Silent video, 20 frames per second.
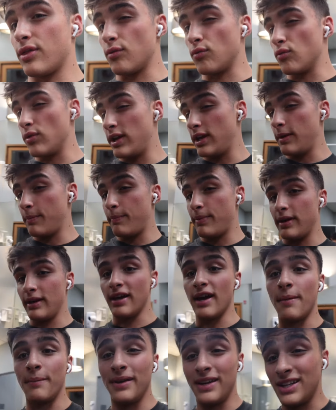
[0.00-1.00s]
3
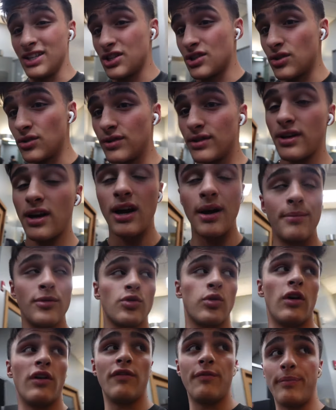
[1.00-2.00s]
p.m. Eastern time,
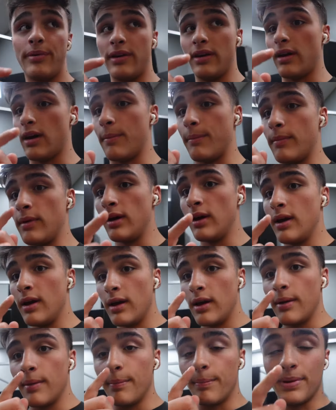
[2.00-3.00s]
12 p.m.
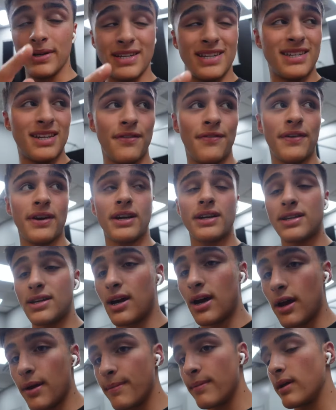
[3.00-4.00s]
Pacific
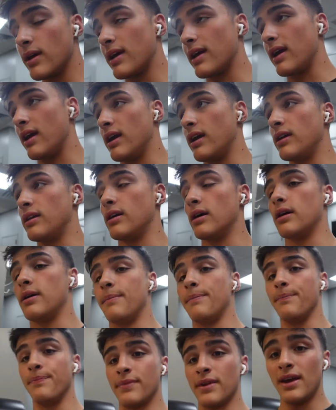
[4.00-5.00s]
time. And
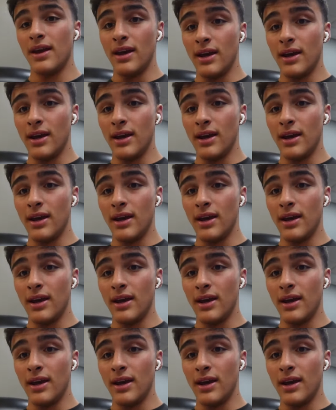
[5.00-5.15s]
um,